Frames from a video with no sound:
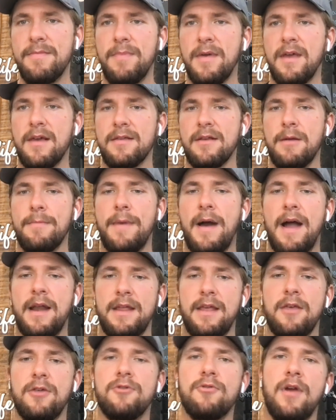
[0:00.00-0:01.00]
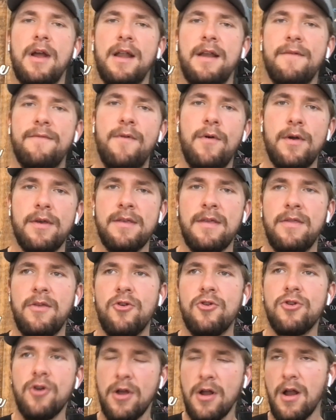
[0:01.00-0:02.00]
because our body is trying to focus on the
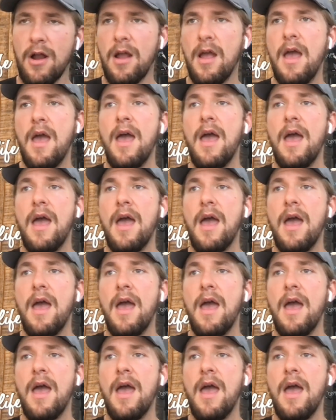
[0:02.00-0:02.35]
sugar.